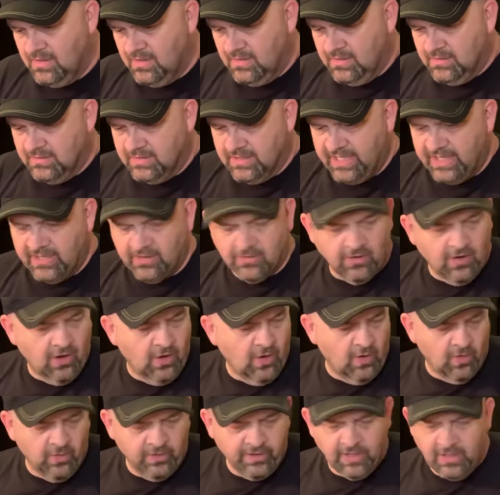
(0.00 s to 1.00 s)
later
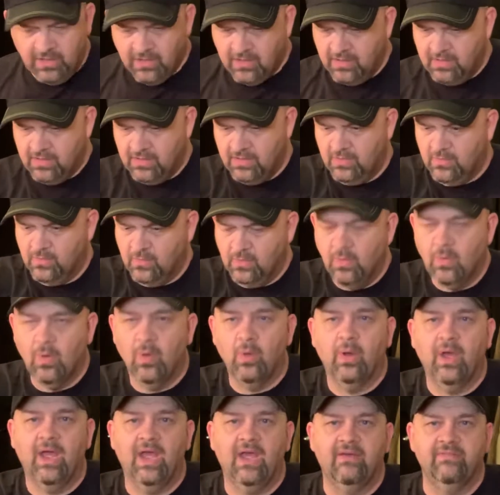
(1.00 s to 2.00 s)
on, we
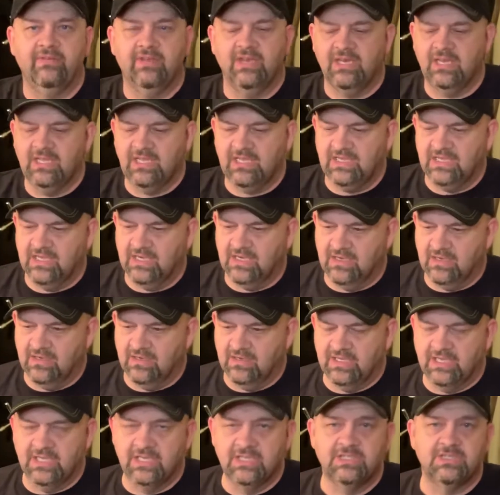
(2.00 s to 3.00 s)
won't have any
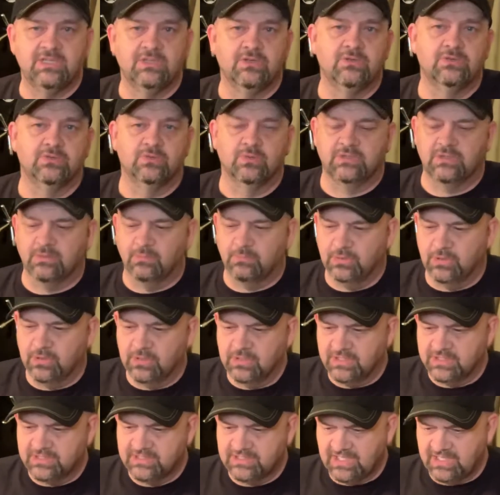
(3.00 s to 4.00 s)
issues with the
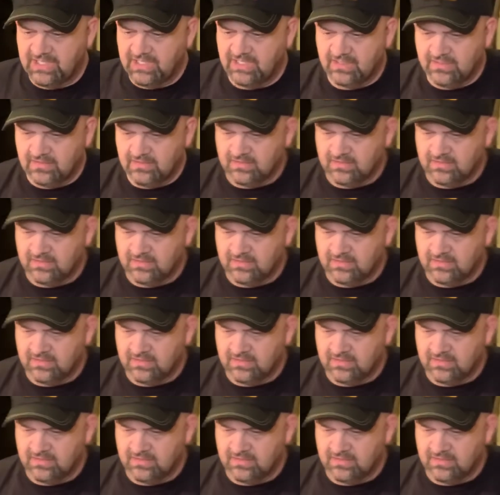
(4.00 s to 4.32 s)
bullet seating